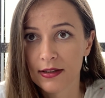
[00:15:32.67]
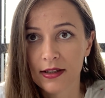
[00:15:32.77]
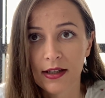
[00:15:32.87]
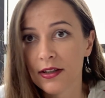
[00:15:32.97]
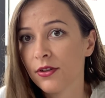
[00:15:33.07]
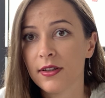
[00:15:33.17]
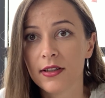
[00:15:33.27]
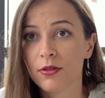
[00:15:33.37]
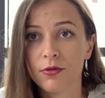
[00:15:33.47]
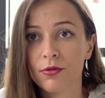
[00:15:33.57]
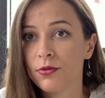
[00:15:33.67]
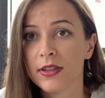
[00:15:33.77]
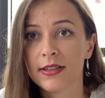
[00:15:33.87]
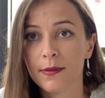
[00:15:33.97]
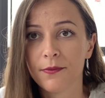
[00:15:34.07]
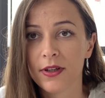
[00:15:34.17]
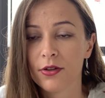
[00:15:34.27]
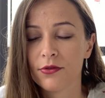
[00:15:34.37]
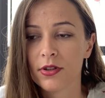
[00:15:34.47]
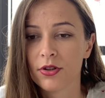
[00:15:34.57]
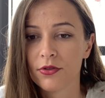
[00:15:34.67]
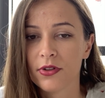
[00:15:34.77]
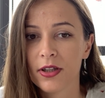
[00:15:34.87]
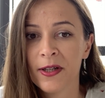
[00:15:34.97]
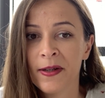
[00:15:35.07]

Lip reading: Like, I don't like to do the same thing over and over.